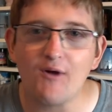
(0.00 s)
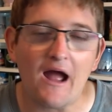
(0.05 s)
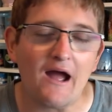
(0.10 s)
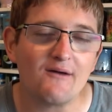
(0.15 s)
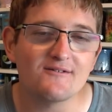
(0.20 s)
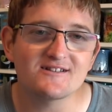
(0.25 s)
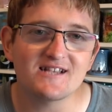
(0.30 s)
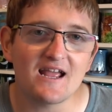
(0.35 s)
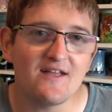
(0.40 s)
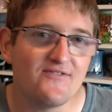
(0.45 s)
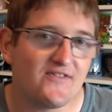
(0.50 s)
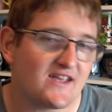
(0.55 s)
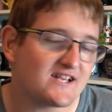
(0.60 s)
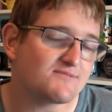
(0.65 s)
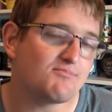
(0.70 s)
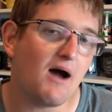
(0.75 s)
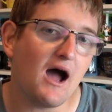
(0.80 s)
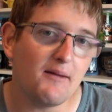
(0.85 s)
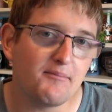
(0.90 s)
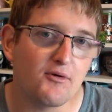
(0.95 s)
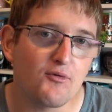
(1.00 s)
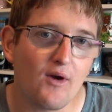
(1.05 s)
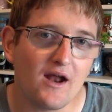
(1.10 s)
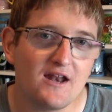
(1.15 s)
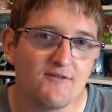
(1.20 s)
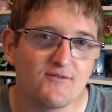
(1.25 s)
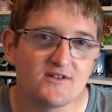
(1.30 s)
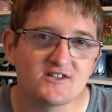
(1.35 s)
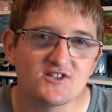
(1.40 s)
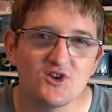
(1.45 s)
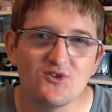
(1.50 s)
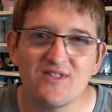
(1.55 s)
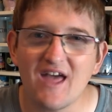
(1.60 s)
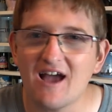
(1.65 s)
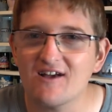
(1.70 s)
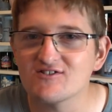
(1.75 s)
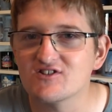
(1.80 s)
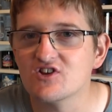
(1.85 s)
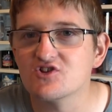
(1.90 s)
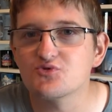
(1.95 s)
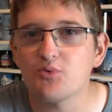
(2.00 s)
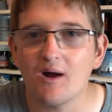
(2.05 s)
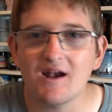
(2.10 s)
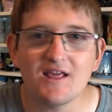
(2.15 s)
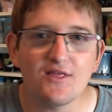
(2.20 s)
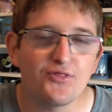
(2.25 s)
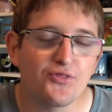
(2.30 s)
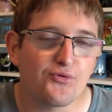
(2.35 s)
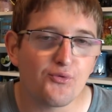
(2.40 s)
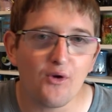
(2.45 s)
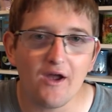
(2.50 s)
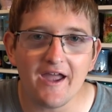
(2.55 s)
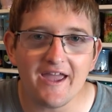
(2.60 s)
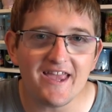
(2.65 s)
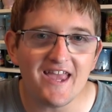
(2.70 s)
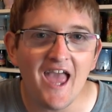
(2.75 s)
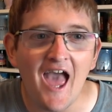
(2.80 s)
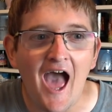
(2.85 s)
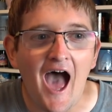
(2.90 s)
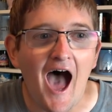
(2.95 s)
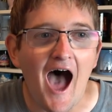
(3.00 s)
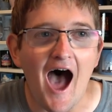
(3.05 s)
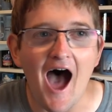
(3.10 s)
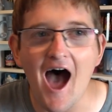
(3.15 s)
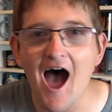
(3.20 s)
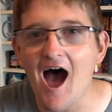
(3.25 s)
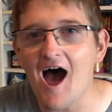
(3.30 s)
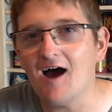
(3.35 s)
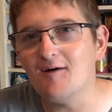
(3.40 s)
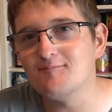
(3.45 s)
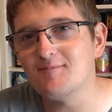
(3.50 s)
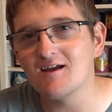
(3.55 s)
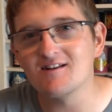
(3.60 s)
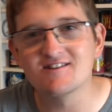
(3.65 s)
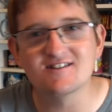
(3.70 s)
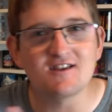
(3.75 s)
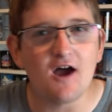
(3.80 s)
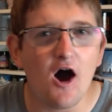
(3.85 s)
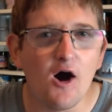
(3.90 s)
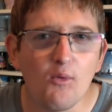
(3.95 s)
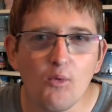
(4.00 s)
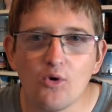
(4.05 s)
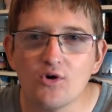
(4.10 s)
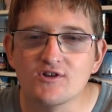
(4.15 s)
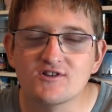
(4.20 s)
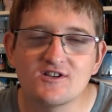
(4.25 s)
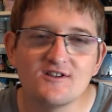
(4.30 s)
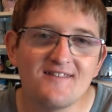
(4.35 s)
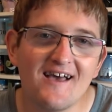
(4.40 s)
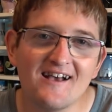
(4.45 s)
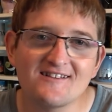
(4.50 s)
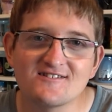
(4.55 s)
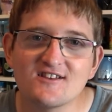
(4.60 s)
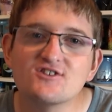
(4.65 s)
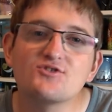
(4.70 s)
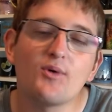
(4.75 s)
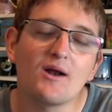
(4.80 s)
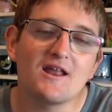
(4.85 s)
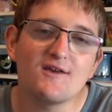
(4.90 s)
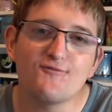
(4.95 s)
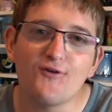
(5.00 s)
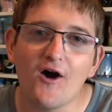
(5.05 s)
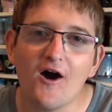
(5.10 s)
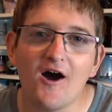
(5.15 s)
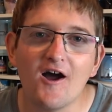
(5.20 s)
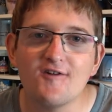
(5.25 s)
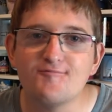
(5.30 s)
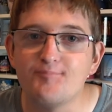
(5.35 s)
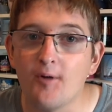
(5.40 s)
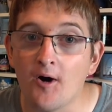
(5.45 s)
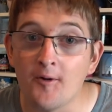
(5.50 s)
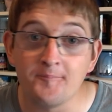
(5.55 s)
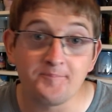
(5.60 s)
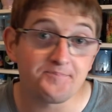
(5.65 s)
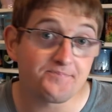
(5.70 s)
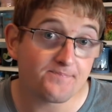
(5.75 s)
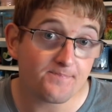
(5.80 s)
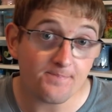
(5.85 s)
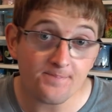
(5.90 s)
around saying this might be ready for 2023 and Star Wars 2025, but